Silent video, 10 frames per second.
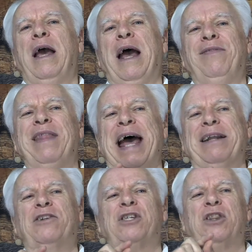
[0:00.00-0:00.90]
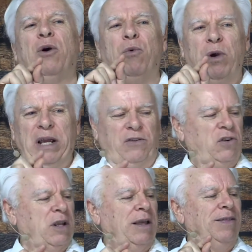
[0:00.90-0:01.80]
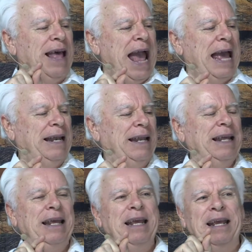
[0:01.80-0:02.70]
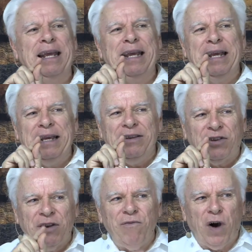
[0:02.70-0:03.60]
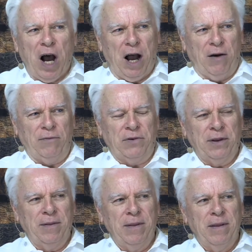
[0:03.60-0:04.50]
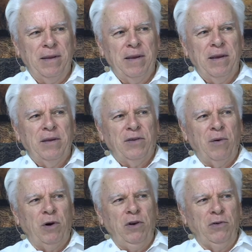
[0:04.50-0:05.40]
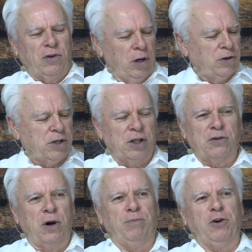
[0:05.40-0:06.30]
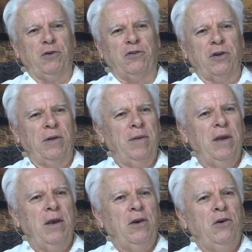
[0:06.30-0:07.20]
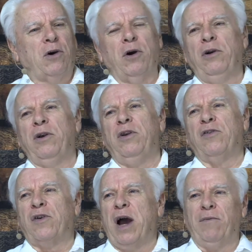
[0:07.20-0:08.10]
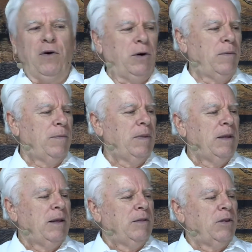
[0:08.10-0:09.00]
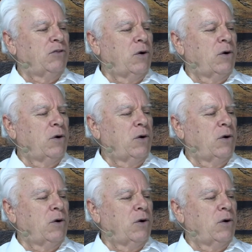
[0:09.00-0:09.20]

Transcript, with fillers: And that's the risk that is involved. See, when you search the scriptures, you're going to discover the